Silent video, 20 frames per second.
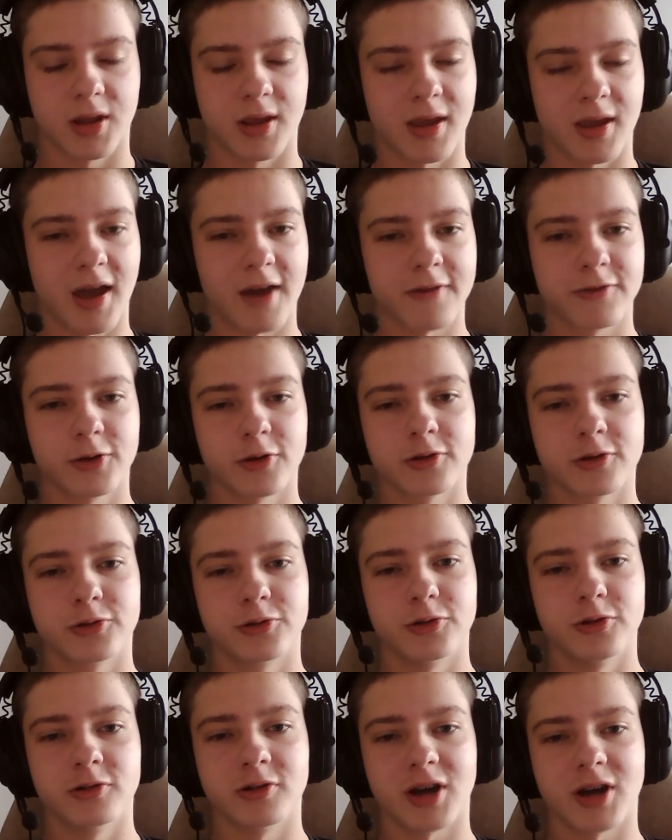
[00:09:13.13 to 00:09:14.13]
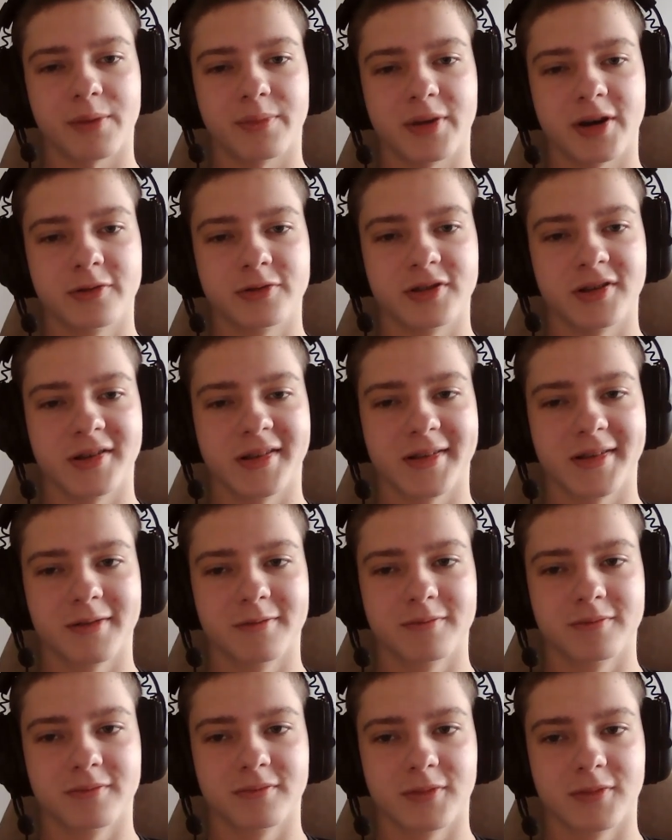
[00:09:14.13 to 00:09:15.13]
I've talked to you about this
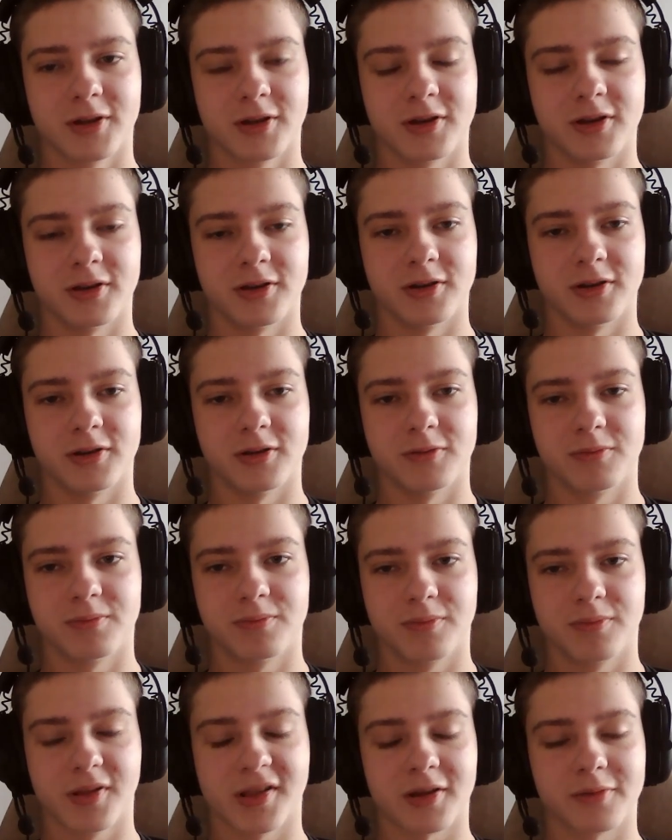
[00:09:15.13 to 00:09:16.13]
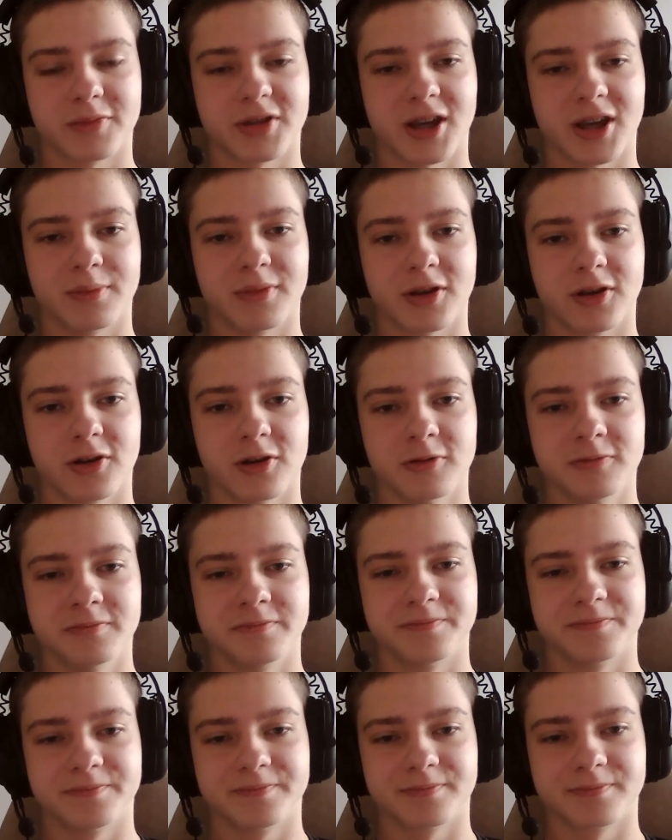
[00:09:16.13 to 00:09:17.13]
some time ago,
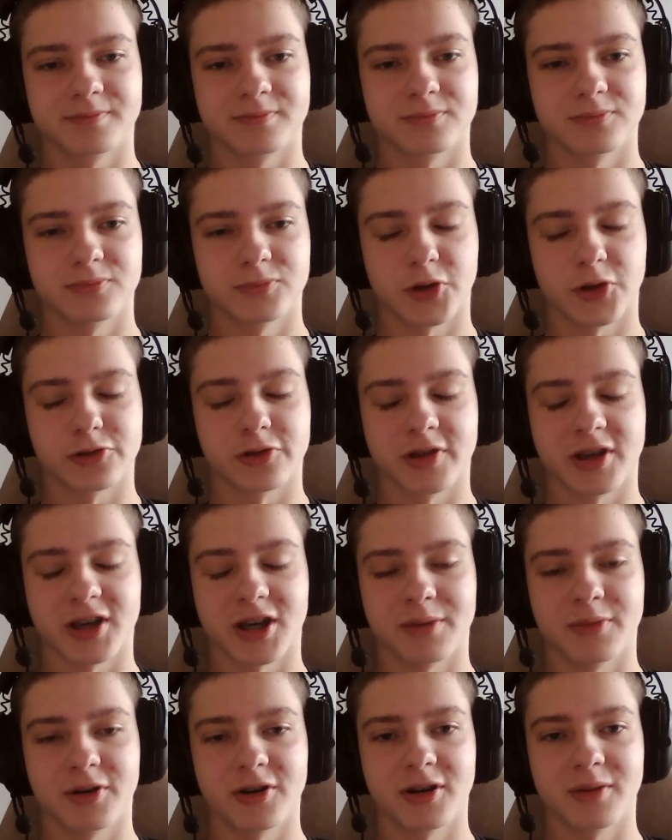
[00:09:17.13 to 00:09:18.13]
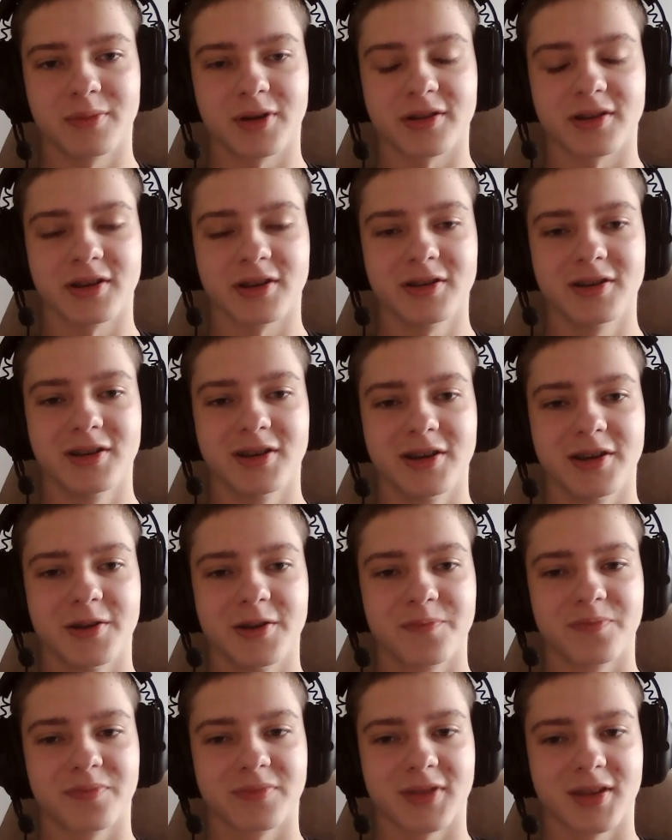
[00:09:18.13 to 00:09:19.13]
not on camera, but yeah.
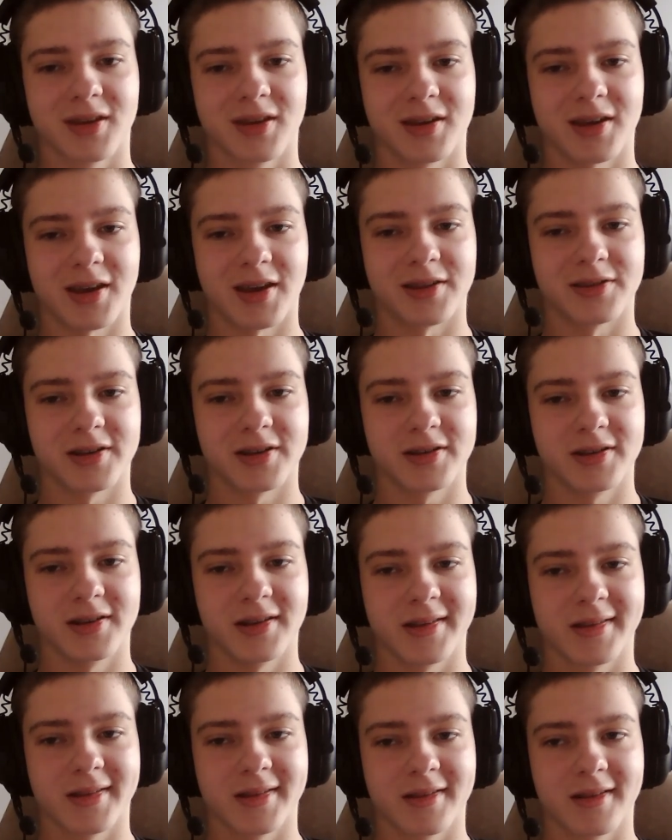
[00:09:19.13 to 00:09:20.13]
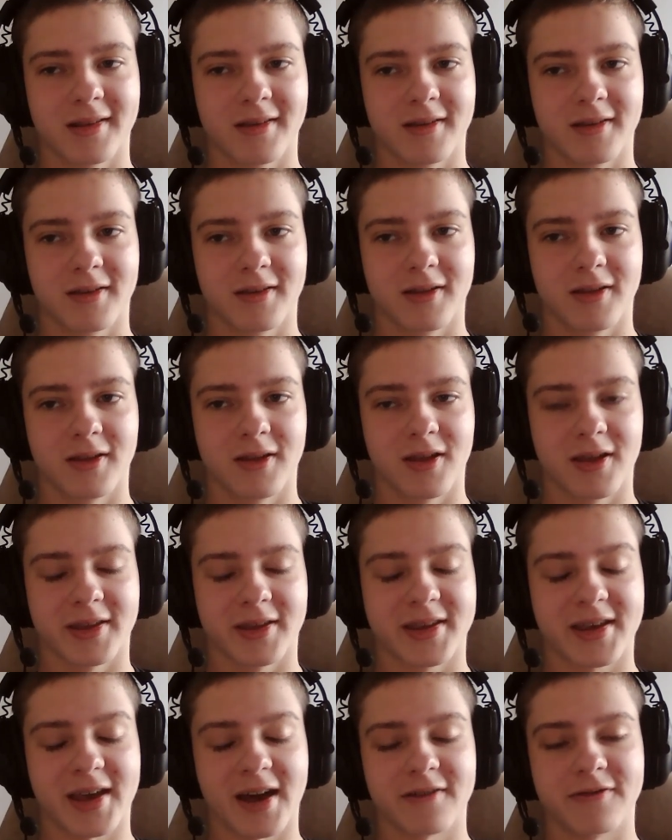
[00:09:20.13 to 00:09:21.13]
And that is
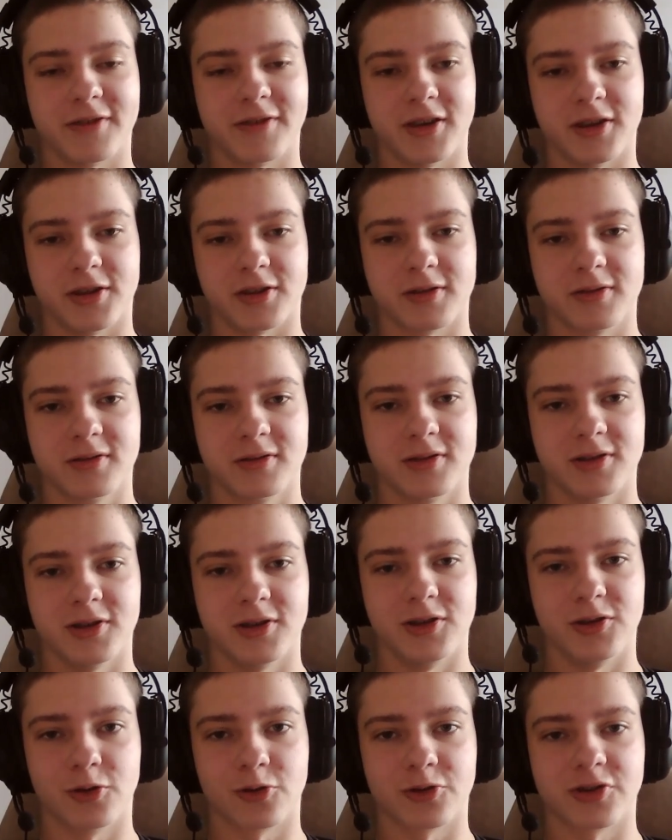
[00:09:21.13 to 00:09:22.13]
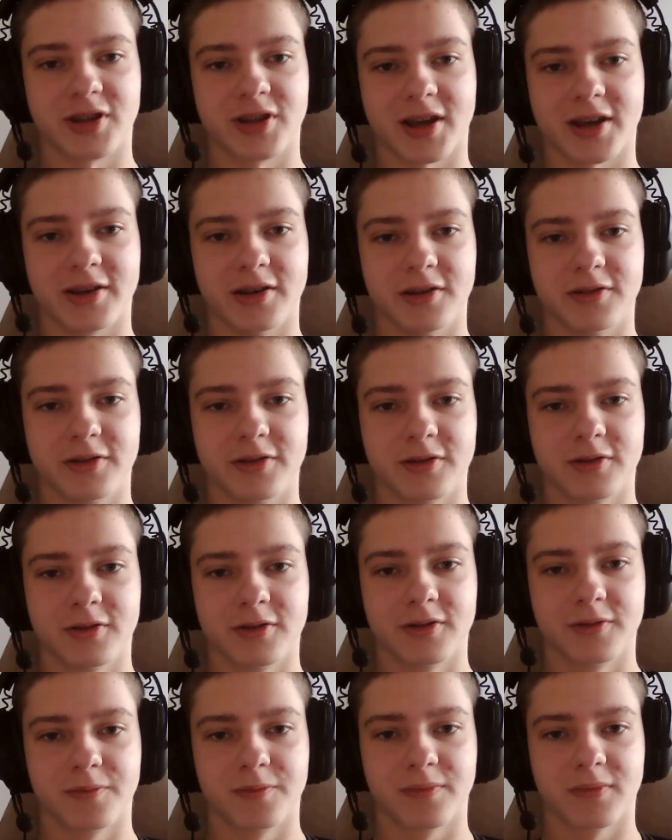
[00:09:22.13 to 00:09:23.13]
caffeine in your diet.
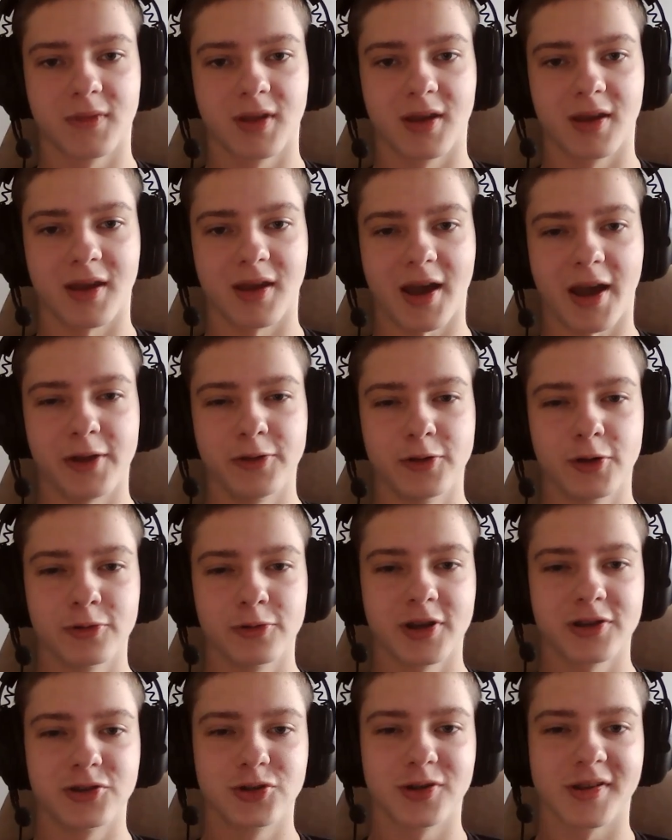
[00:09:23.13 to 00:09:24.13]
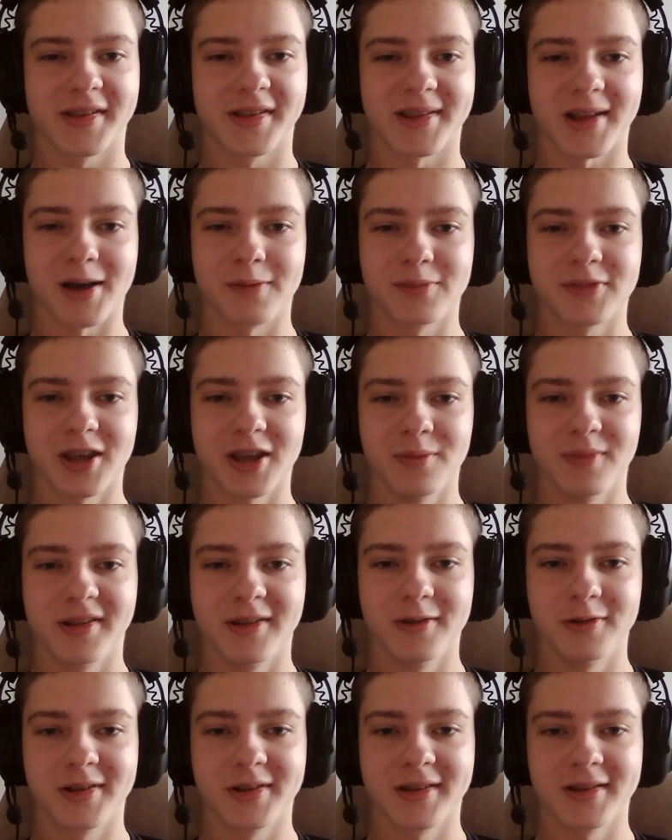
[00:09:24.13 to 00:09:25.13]
I know that you sometimes
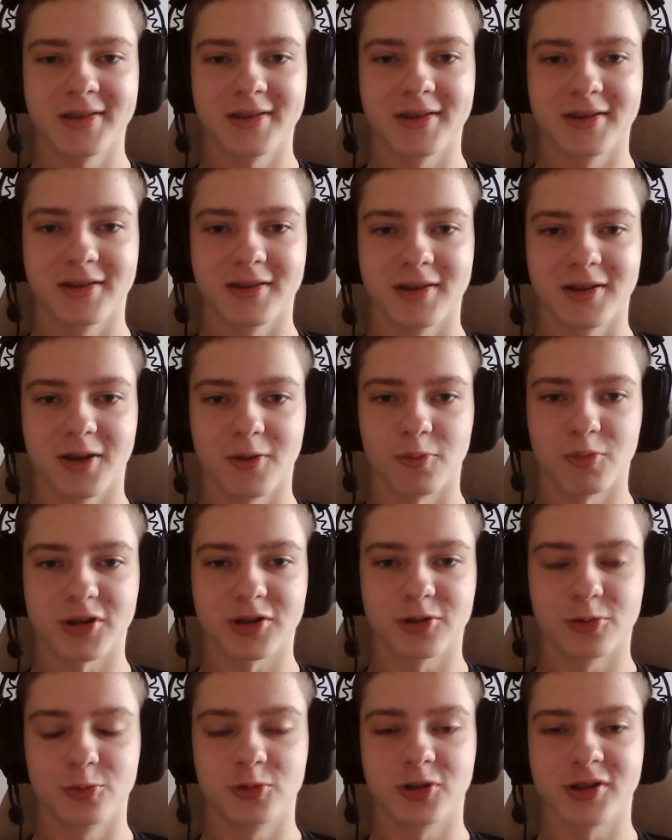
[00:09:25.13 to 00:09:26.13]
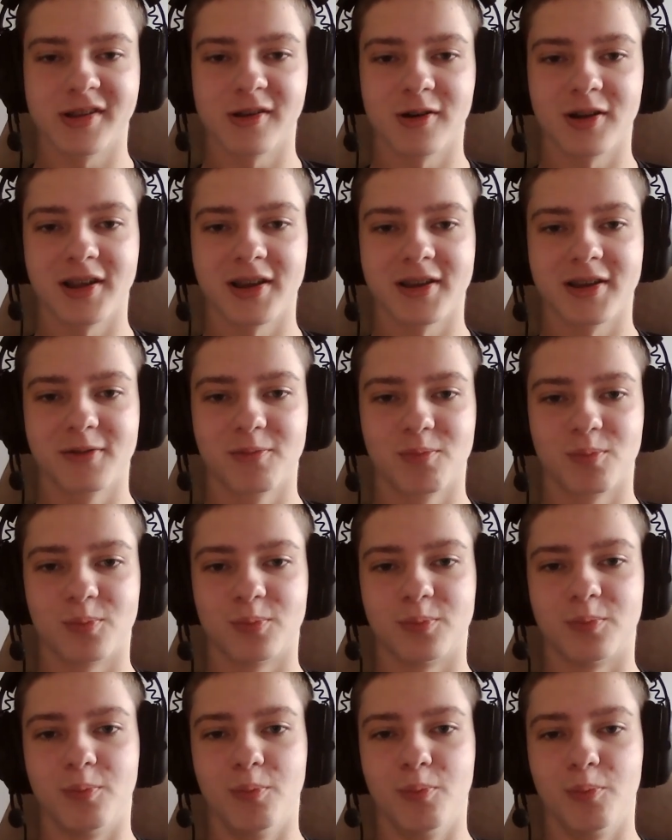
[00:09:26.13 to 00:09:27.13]
use it, but what's your like
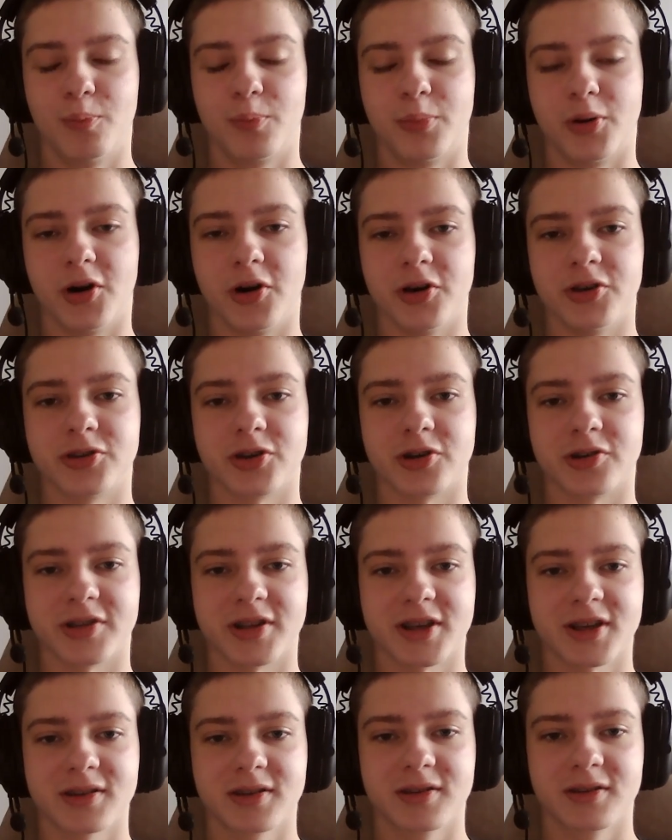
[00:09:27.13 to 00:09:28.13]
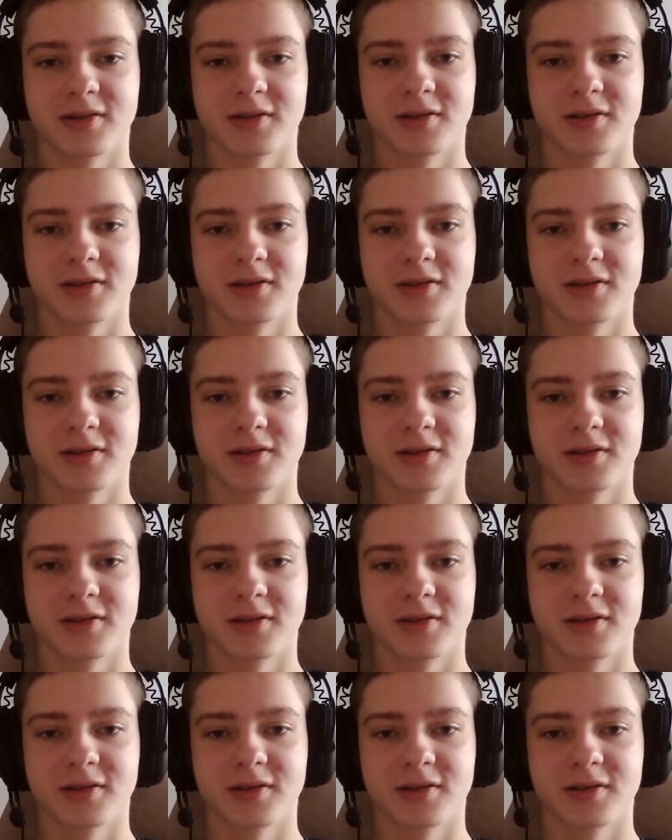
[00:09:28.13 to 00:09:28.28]
point on that?